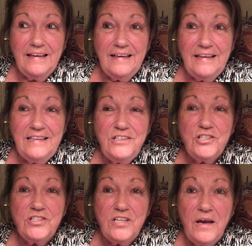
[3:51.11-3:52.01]

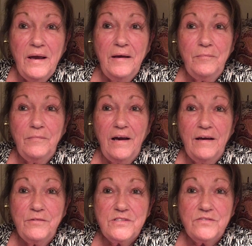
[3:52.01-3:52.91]
each time I
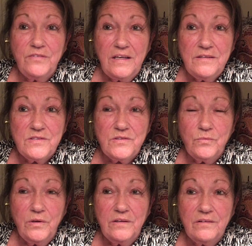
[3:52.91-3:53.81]
was faced
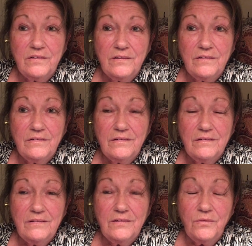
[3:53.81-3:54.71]
with
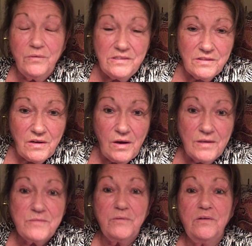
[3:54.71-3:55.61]
going to the
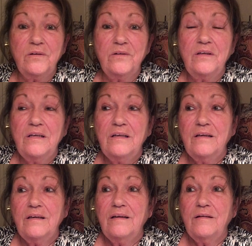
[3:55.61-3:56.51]
hospital,
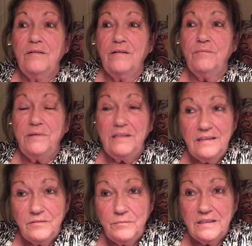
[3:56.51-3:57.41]
being
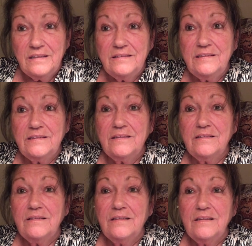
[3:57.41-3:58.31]
admitted,
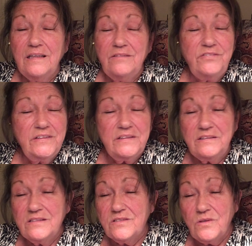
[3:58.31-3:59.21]
and
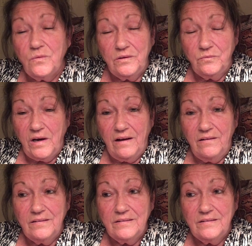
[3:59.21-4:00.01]
feeling so unwell,